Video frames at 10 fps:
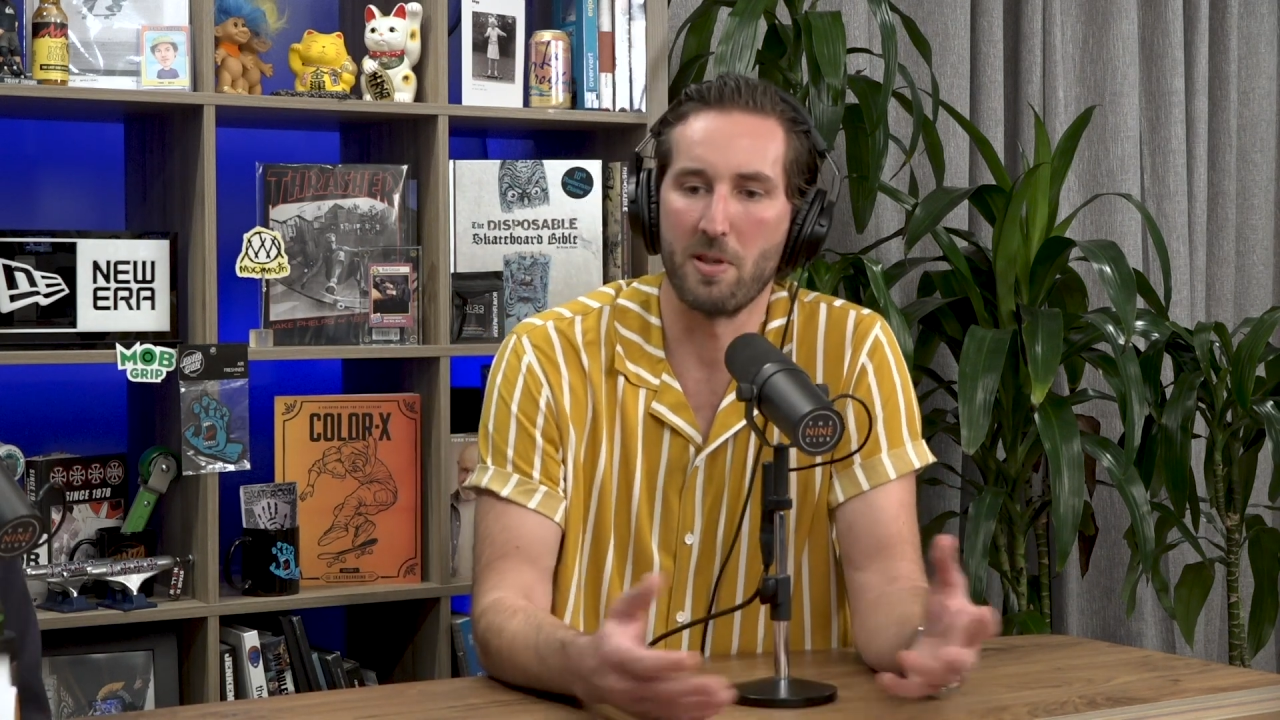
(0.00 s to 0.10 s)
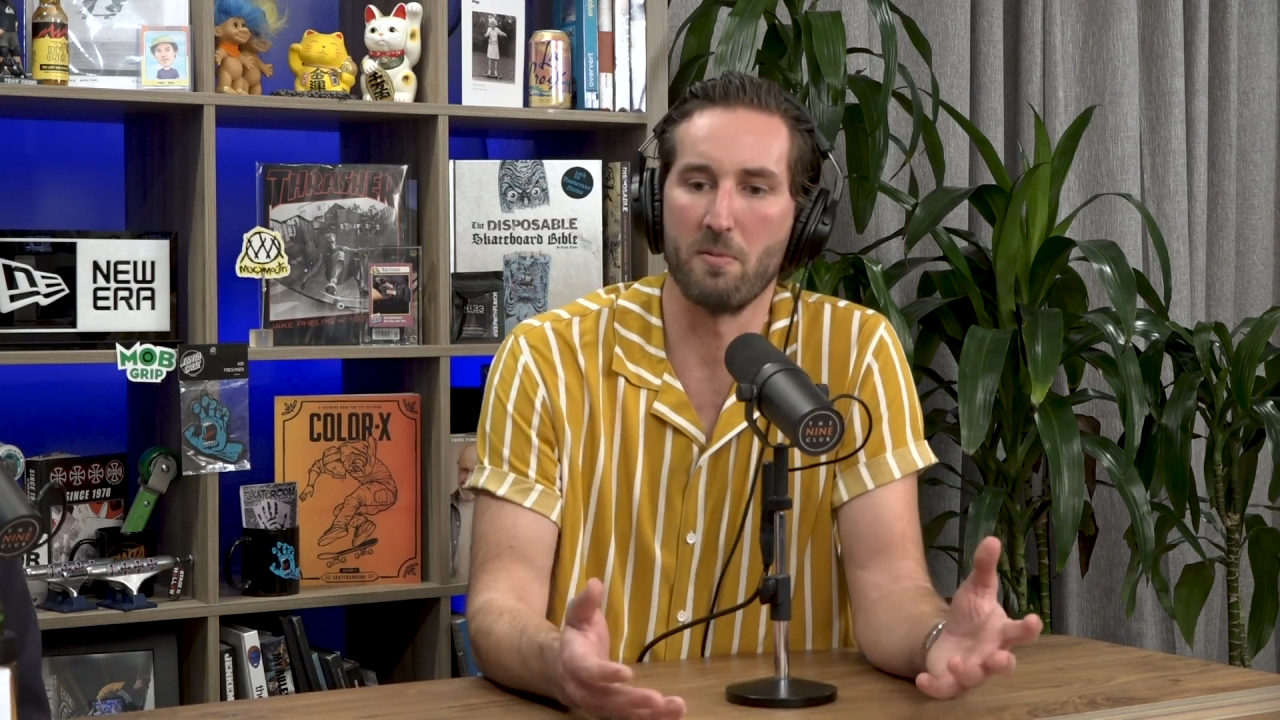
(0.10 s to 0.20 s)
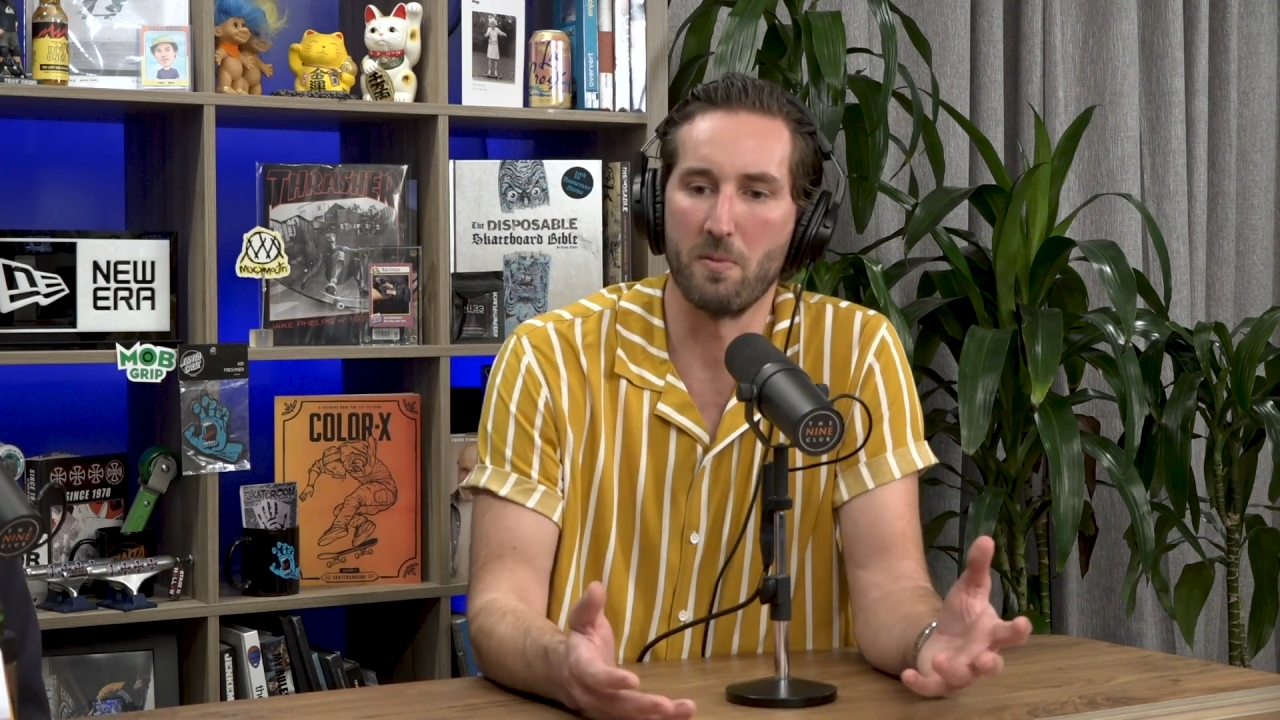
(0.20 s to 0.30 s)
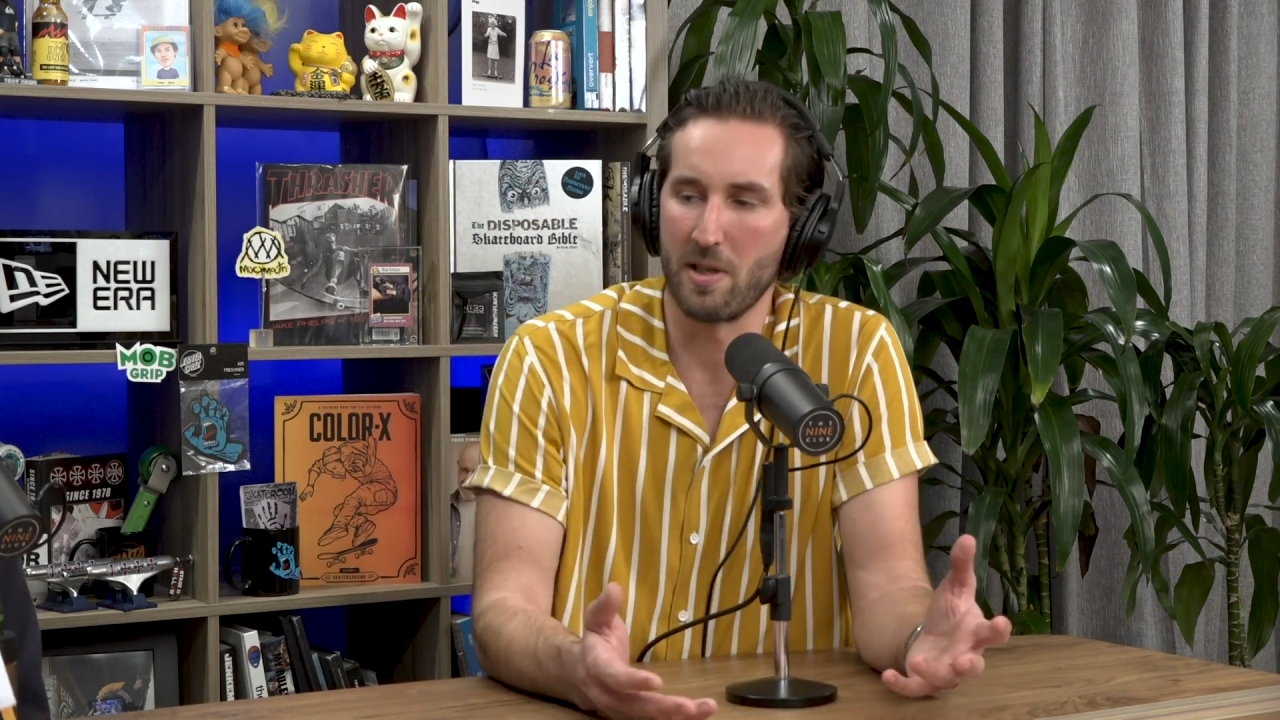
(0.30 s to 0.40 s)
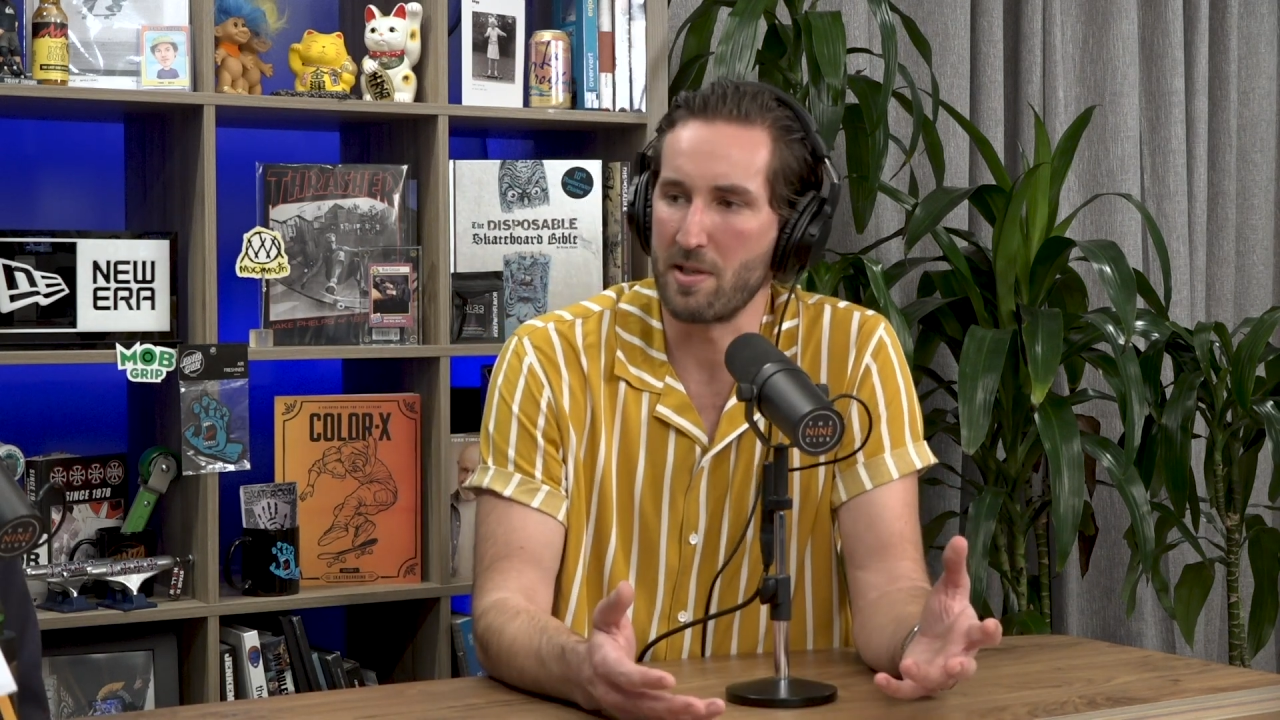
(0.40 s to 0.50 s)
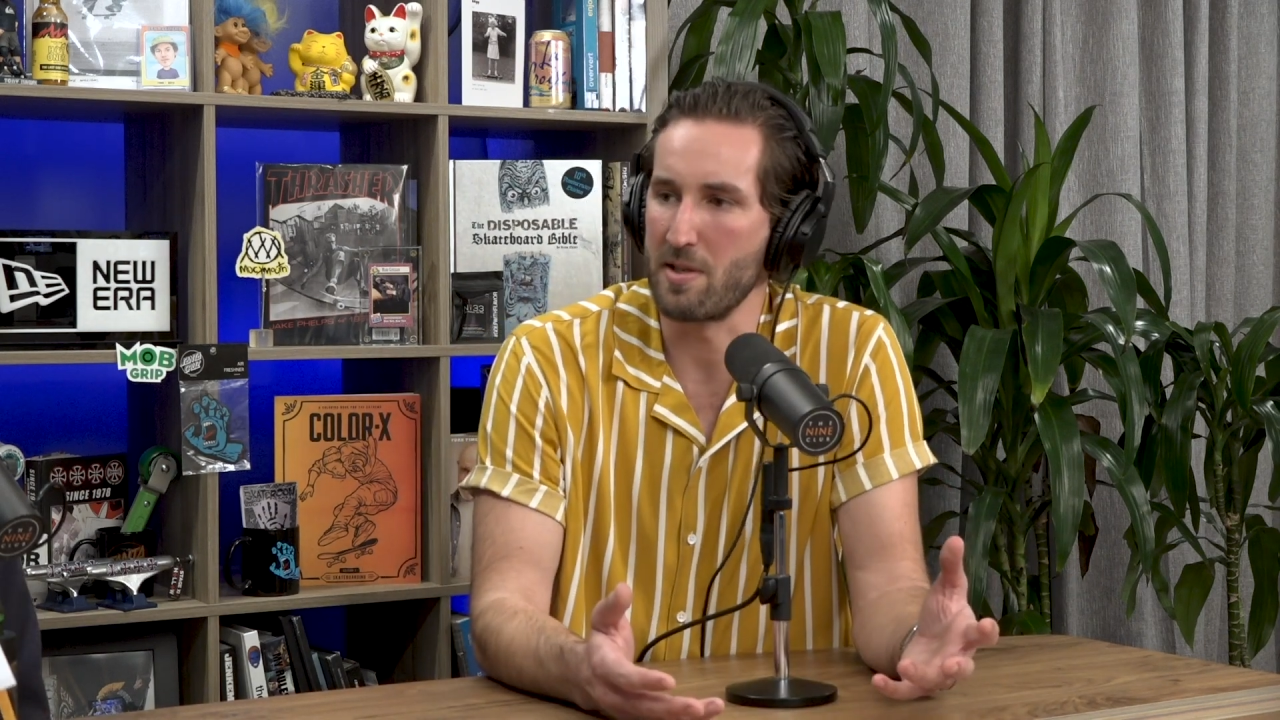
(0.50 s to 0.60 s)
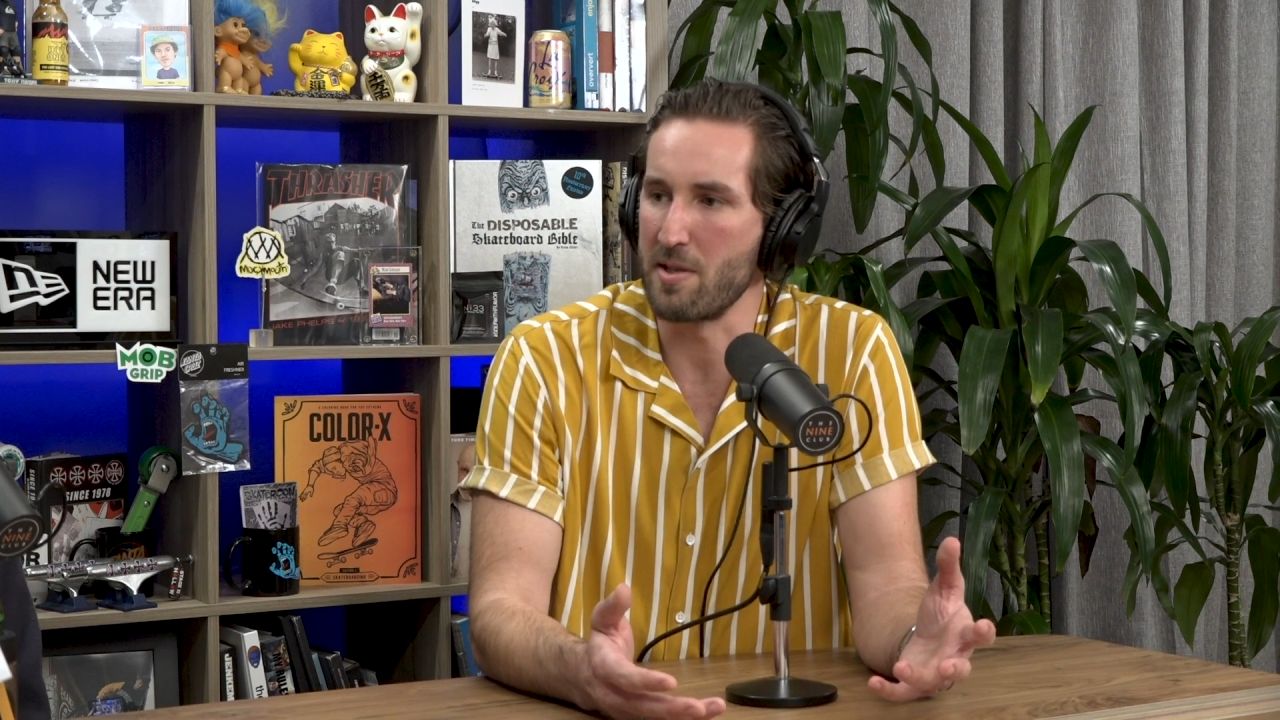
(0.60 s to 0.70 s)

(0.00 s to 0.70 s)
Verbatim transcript: We wanted to